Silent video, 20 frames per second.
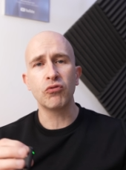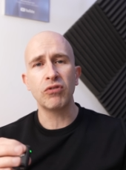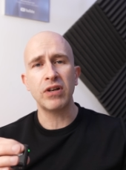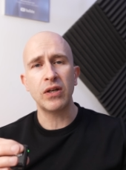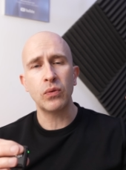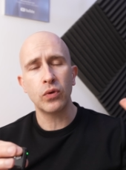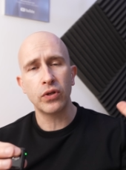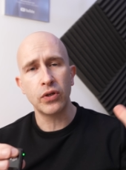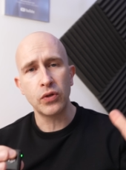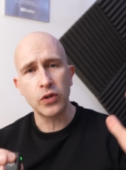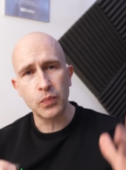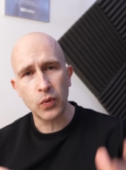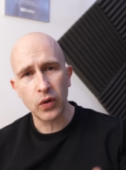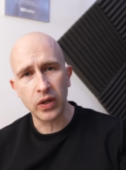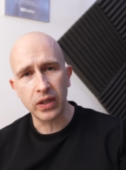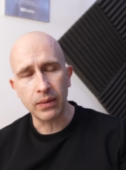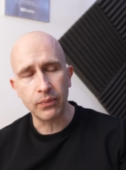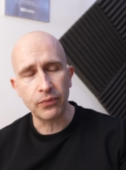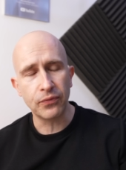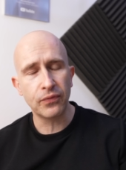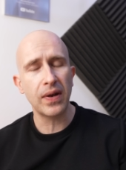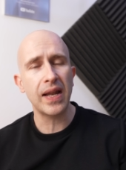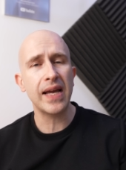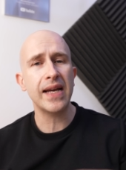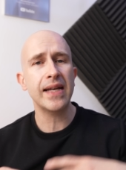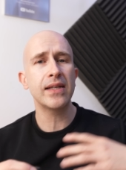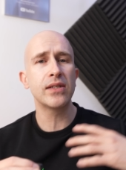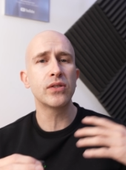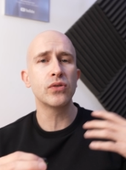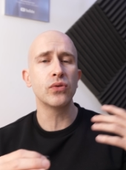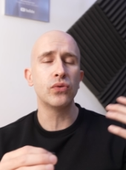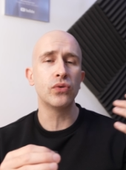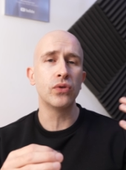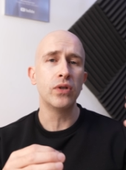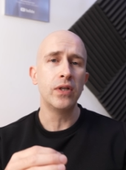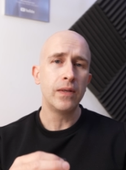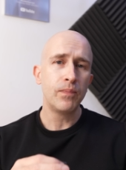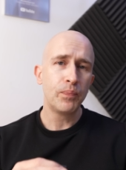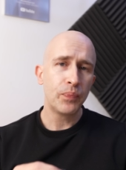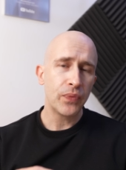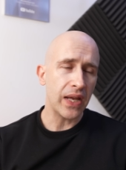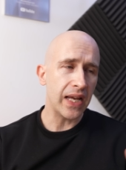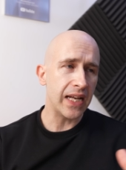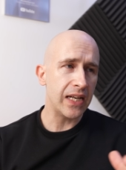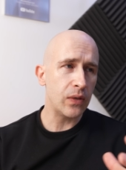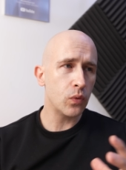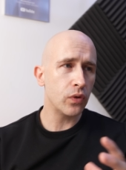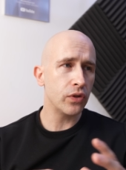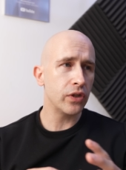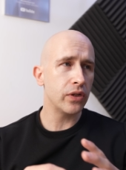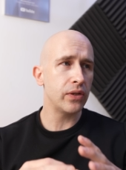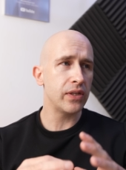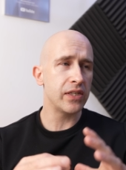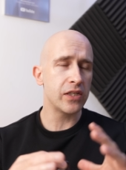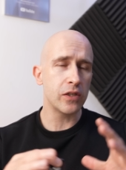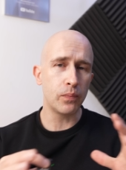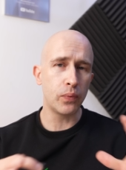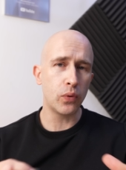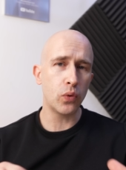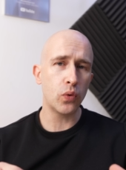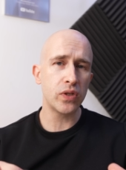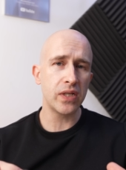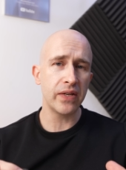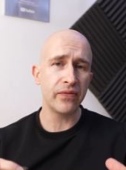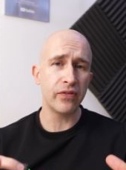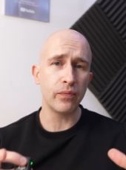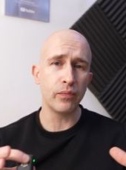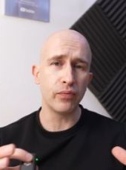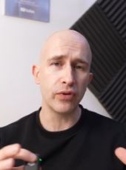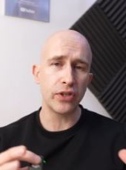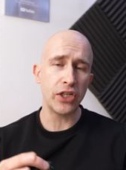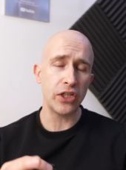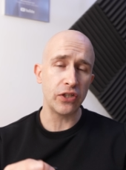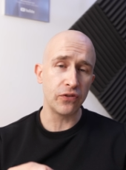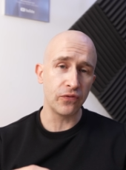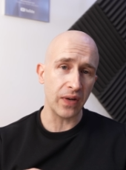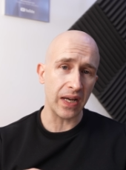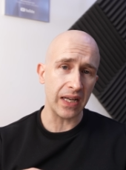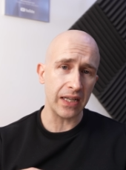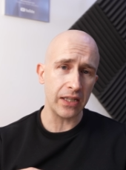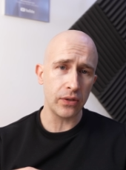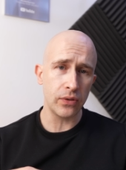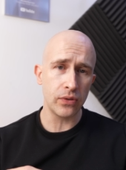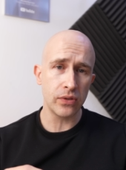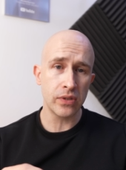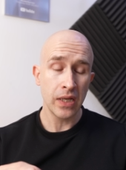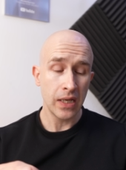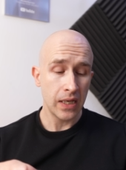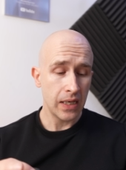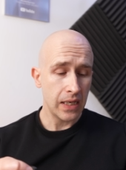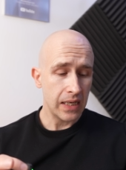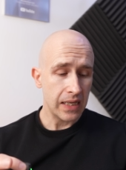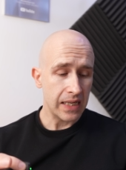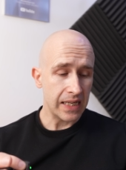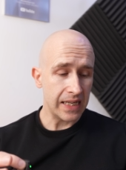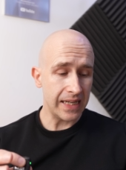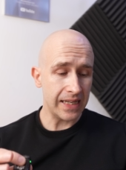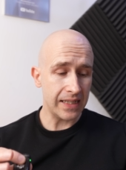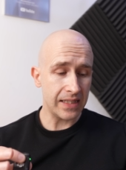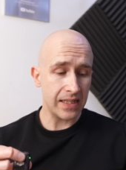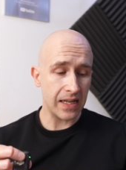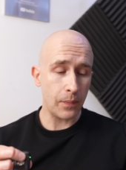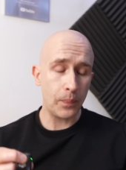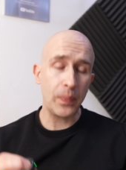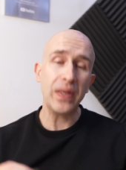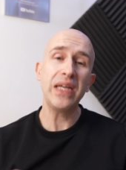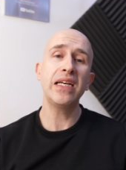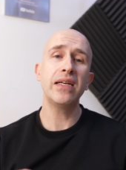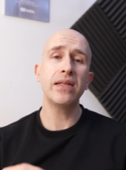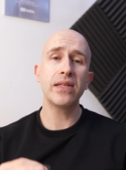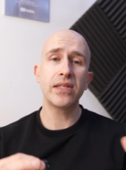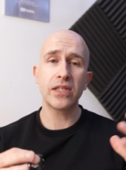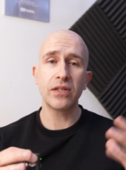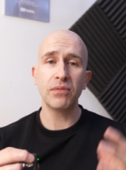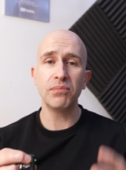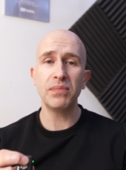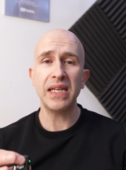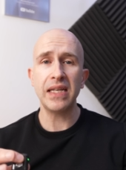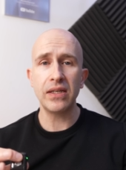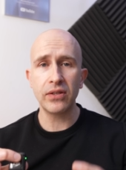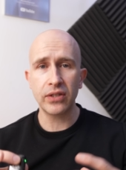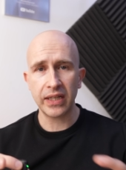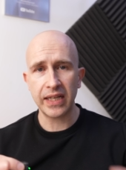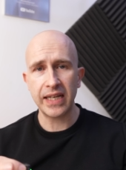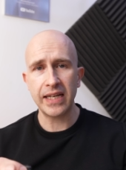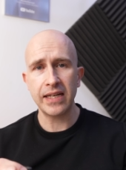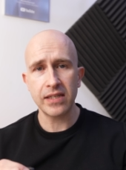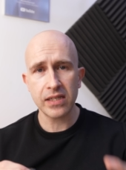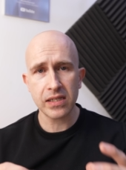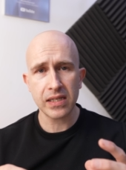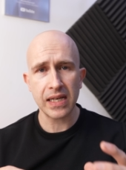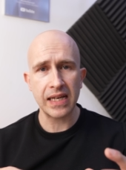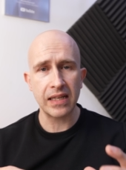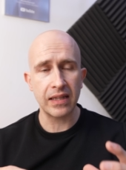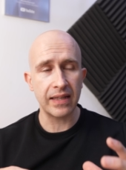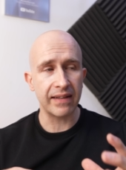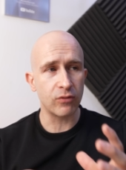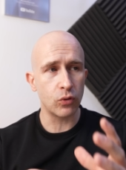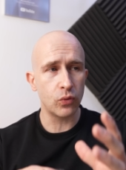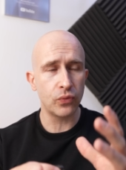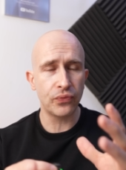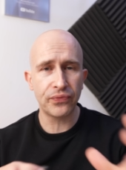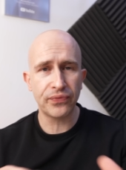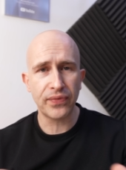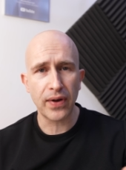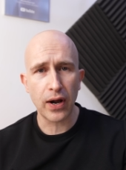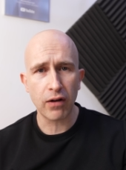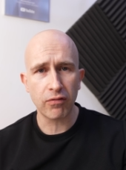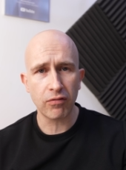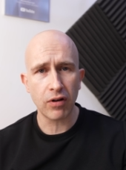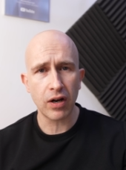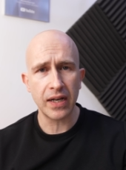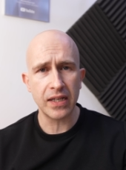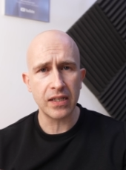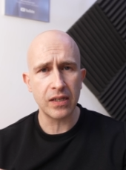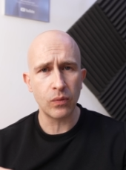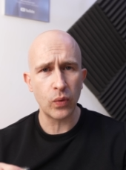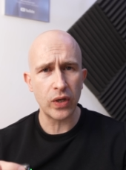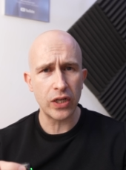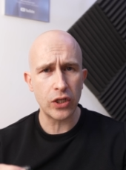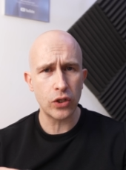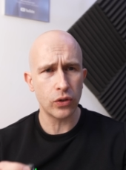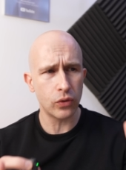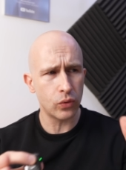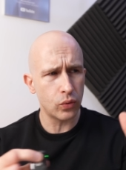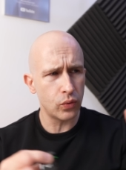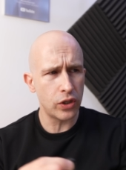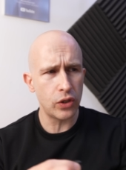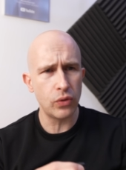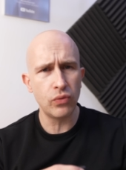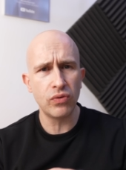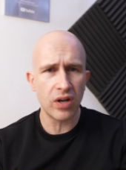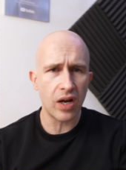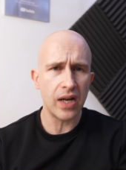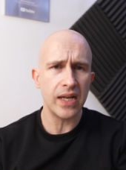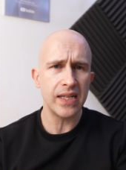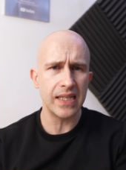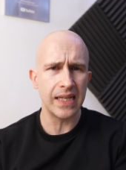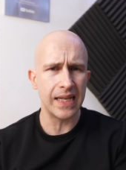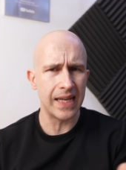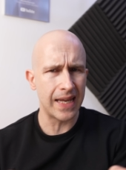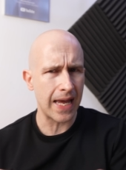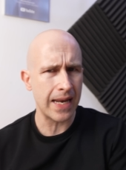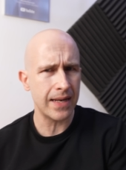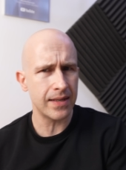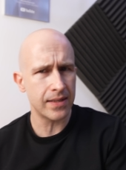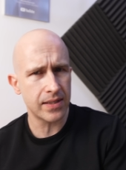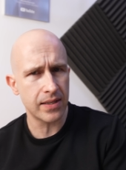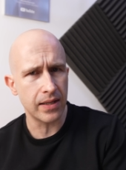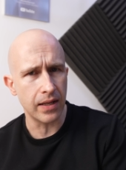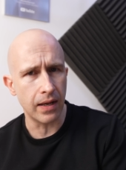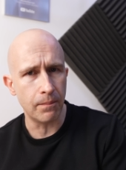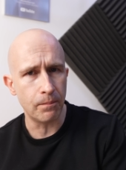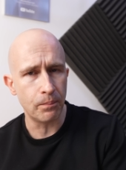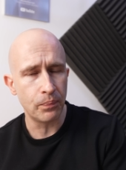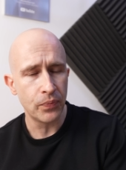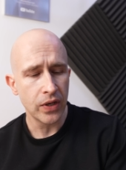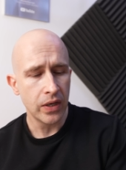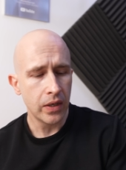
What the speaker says: or anyone who's putting up flags, or anyone that is supportive of British values, it appears to me that he is saying they're all far right and we should all unite against them.